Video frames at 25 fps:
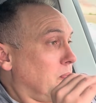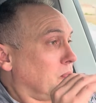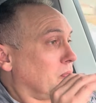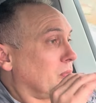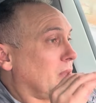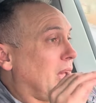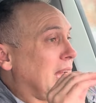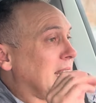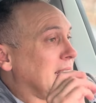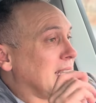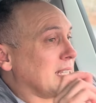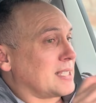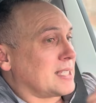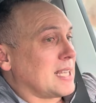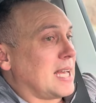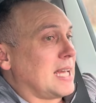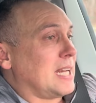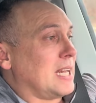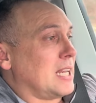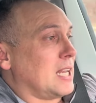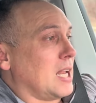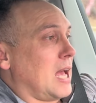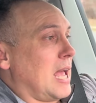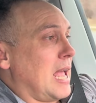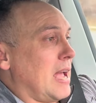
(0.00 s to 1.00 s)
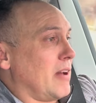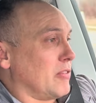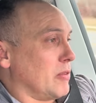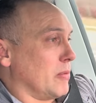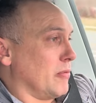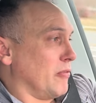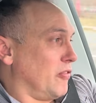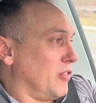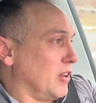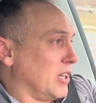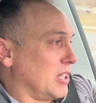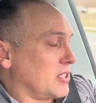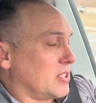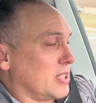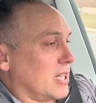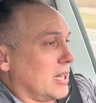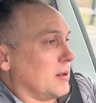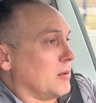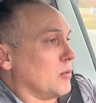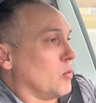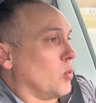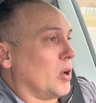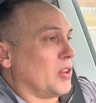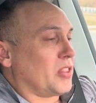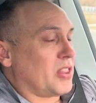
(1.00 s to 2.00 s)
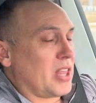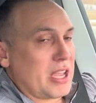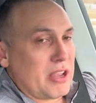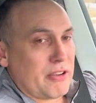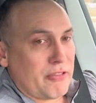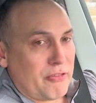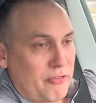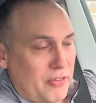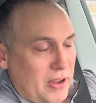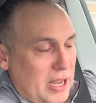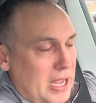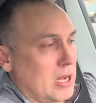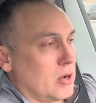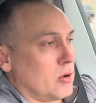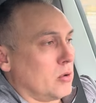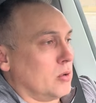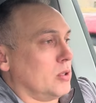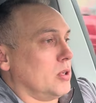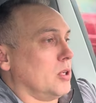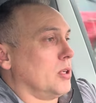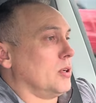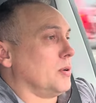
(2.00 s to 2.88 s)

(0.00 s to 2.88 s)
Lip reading: I decided not have them fix that. What they found